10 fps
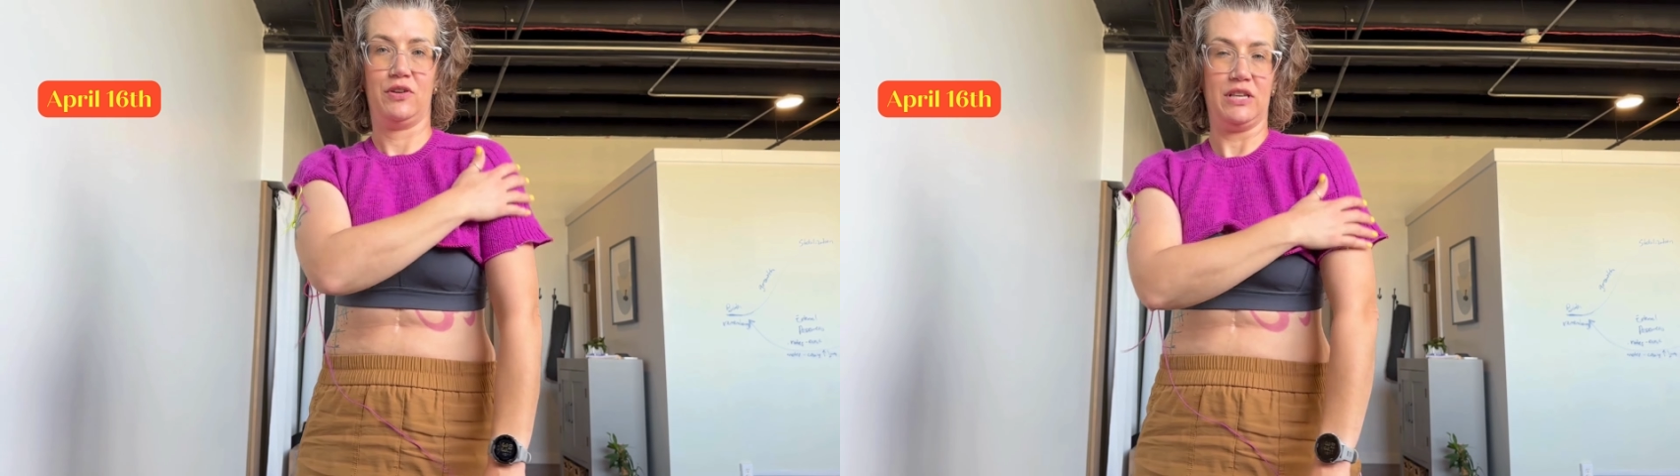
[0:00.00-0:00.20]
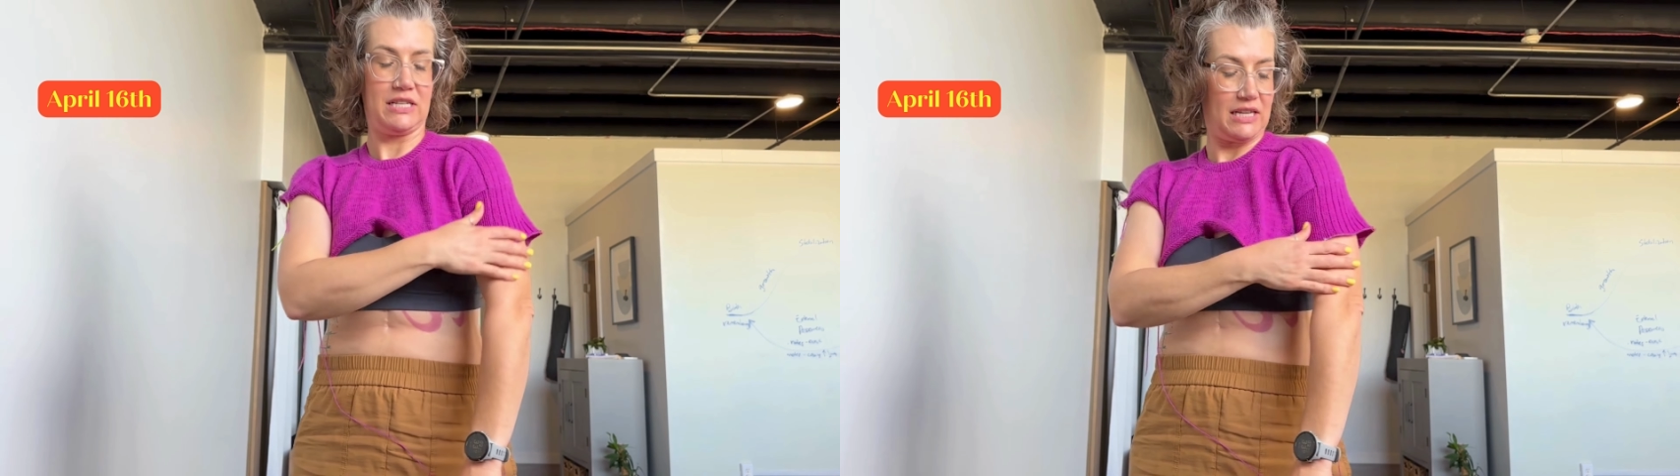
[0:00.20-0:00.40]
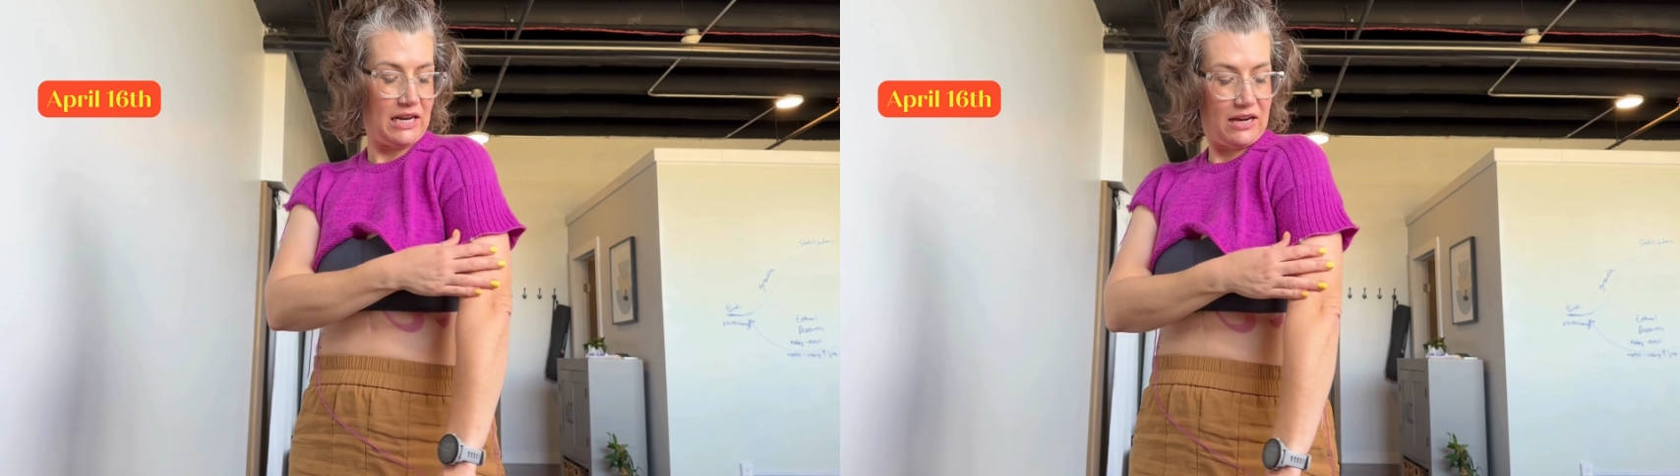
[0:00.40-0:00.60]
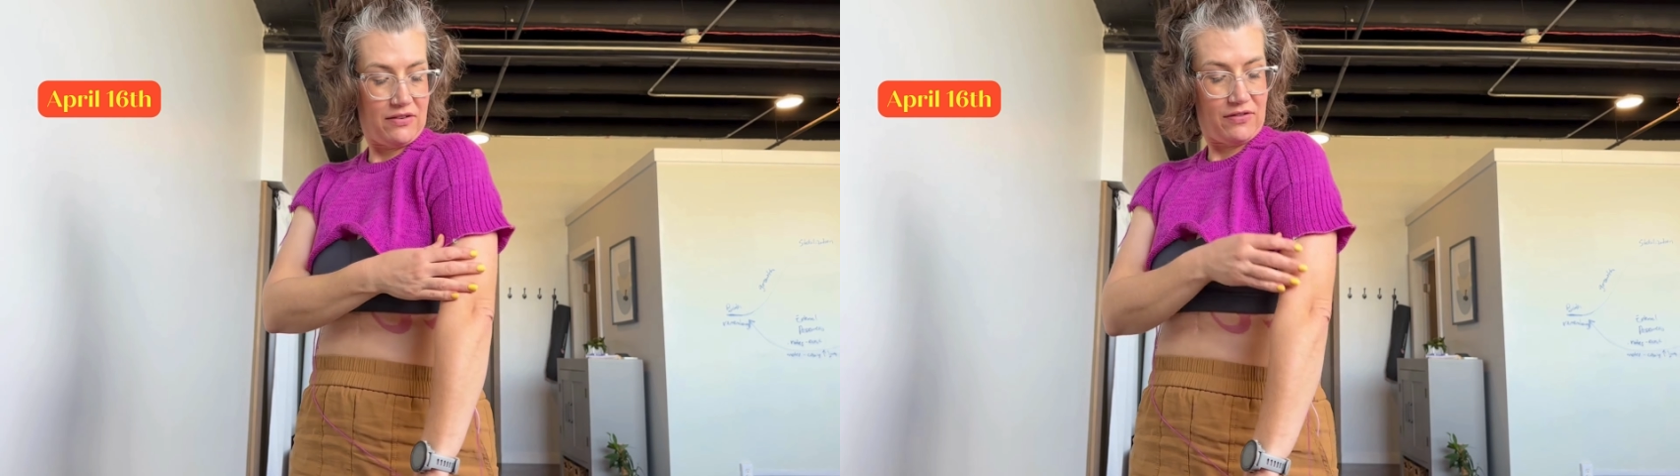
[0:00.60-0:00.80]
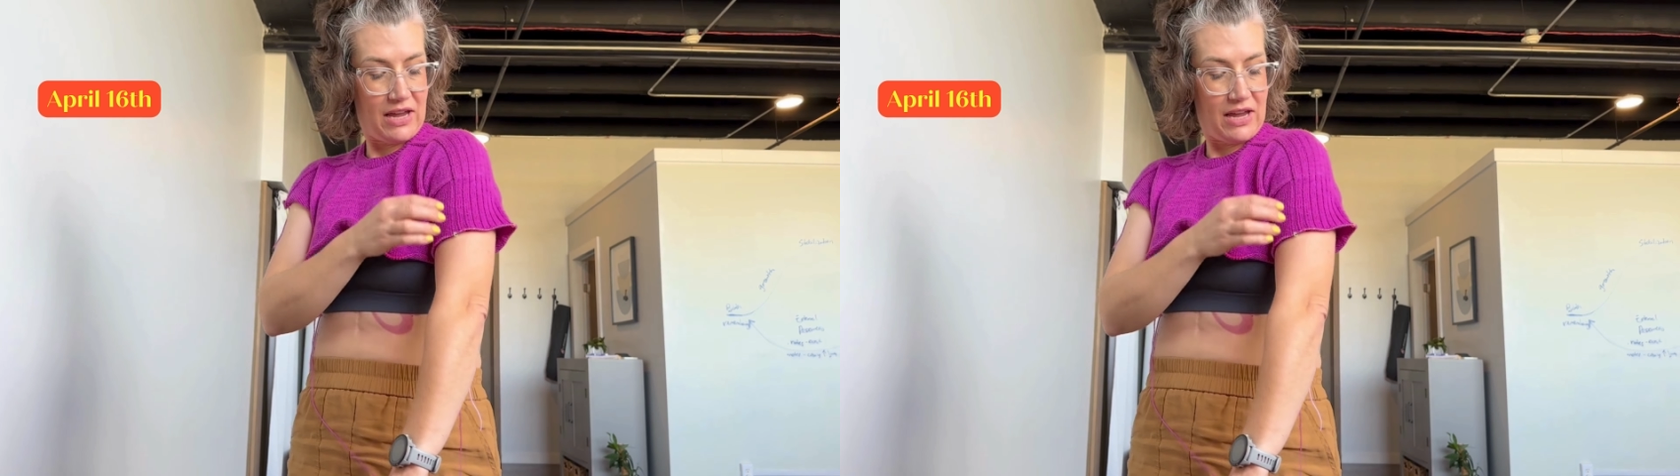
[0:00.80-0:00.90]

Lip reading: the sleeve.